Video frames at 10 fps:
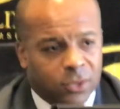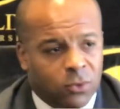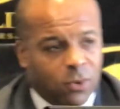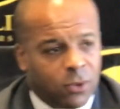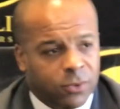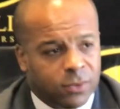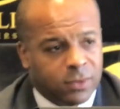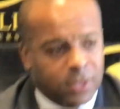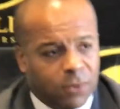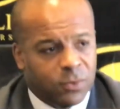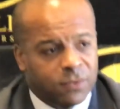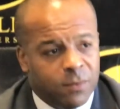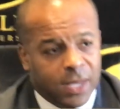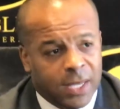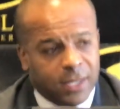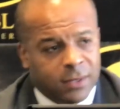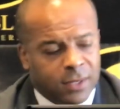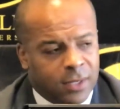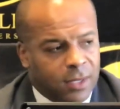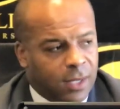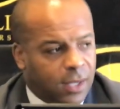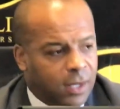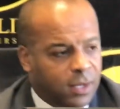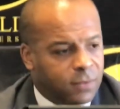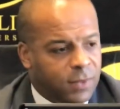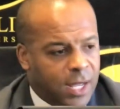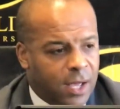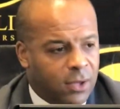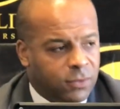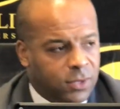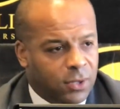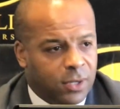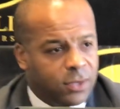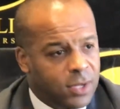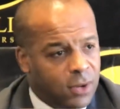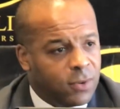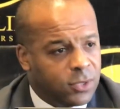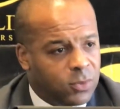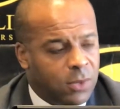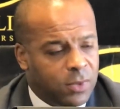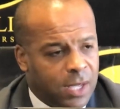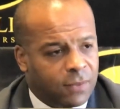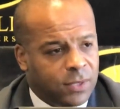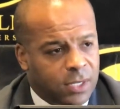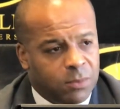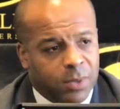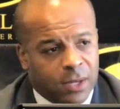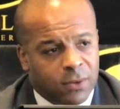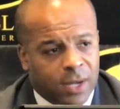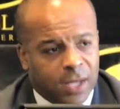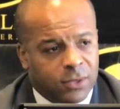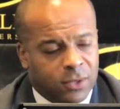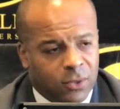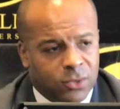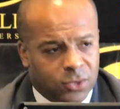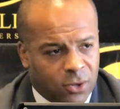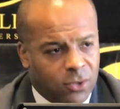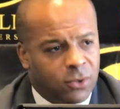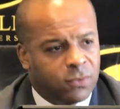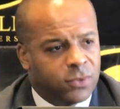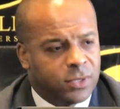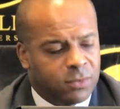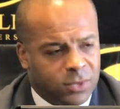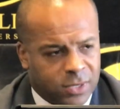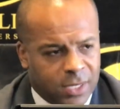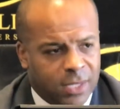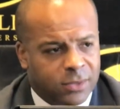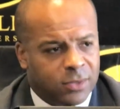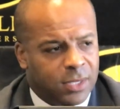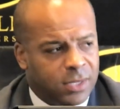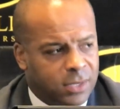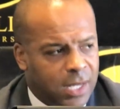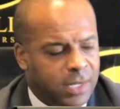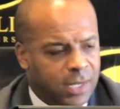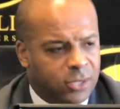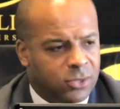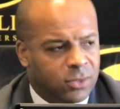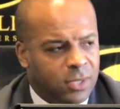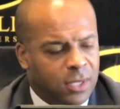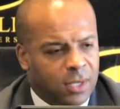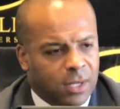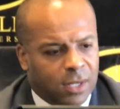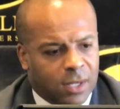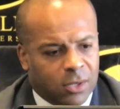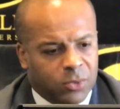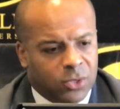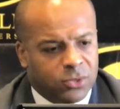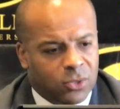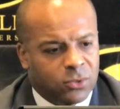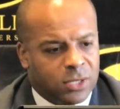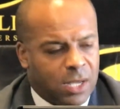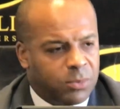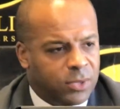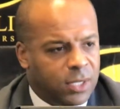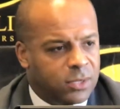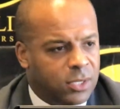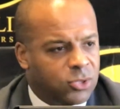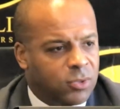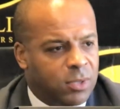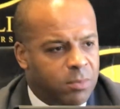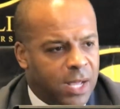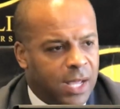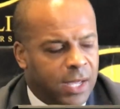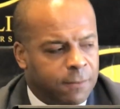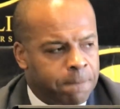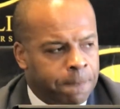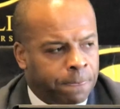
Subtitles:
the growth that we've made. Now, there are other areas that we have to get better at, you know, the turnovers and mistakes and things of that nature, because those type of things get you in a bind.